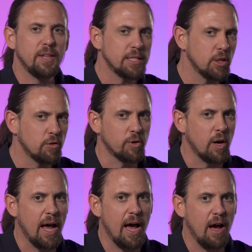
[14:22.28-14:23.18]
That's over
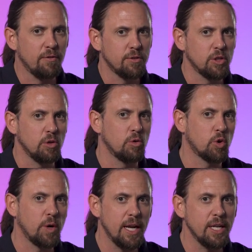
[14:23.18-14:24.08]
half. So
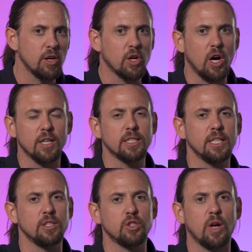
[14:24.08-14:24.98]
creating your
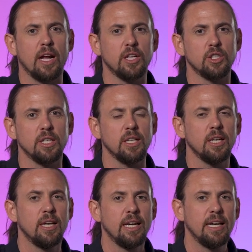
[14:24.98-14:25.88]
content strategy,
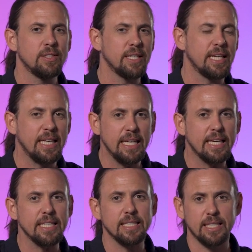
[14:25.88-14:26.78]
here's a key
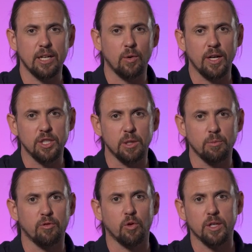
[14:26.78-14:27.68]
consideration
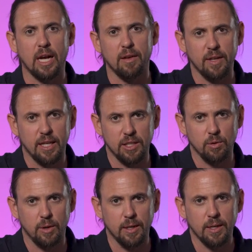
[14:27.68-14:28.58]
before diving into it.